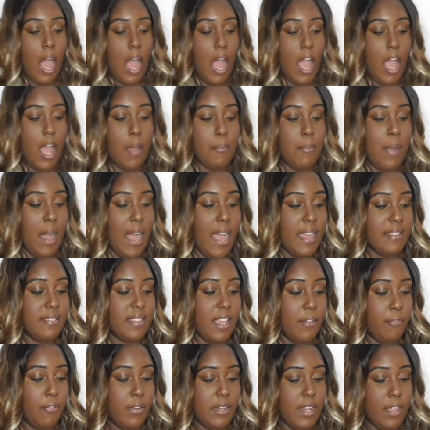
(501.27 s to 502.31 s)
I
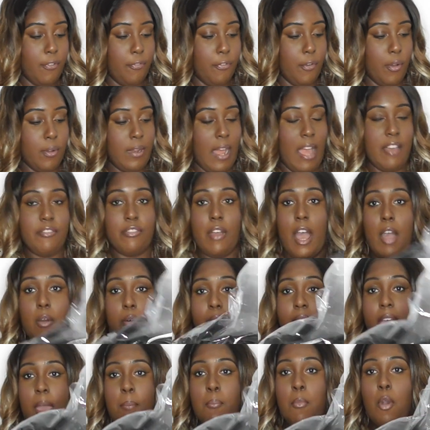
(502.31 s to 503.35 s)
definitely feel like
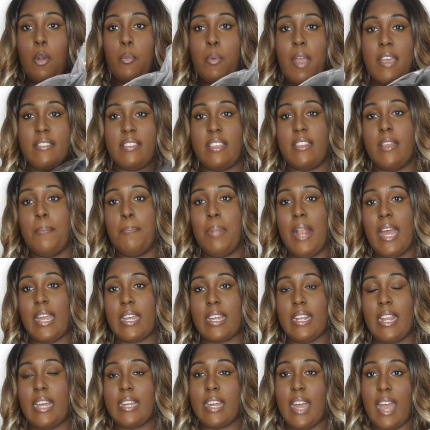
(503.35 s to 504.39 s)
I'll get more wears at the
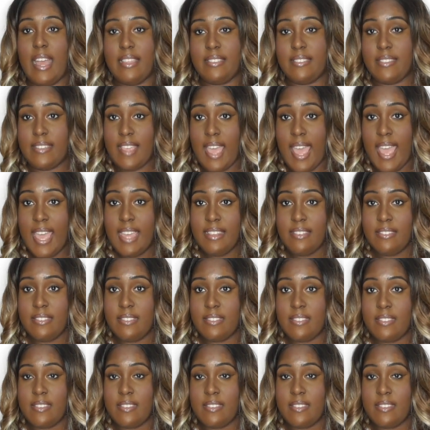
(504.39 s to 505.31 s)
black, like I said.